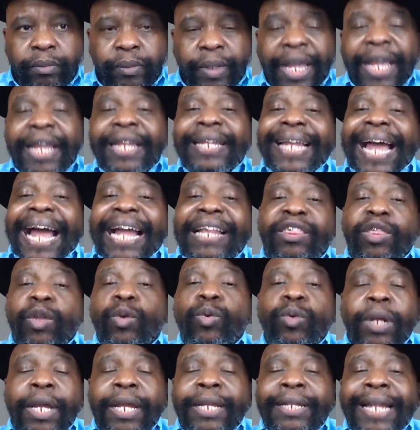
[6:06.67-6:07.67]
and not
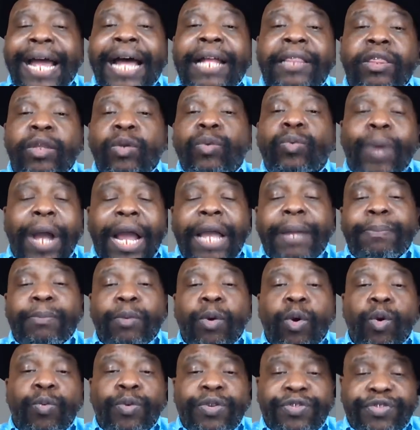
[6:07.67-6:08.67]
the right
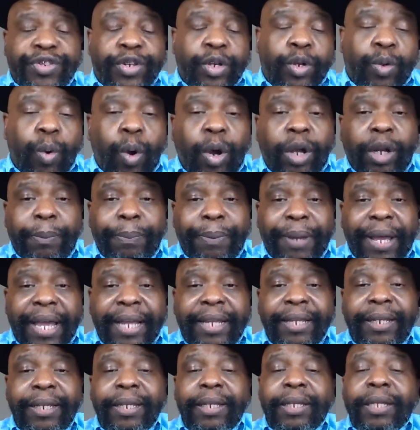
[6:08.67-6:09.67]
move with your
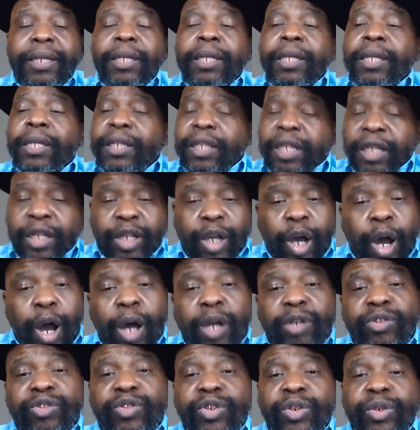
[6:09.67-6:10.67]
quarterback can
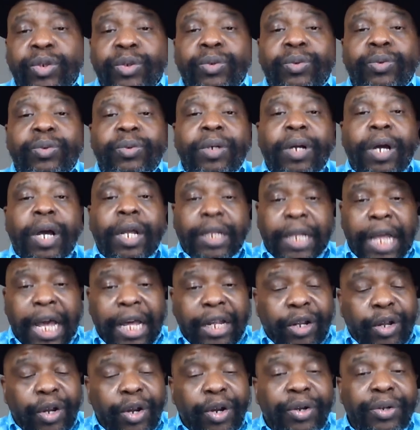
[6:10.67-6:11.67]
cause you a
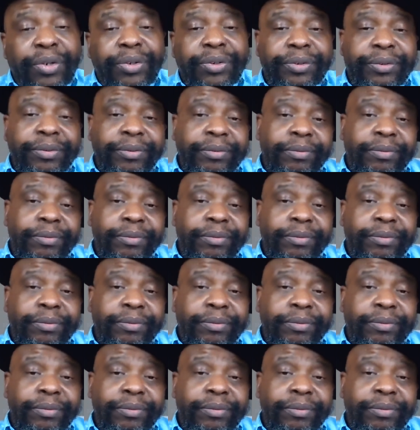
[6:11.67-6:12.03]
lot of hurt.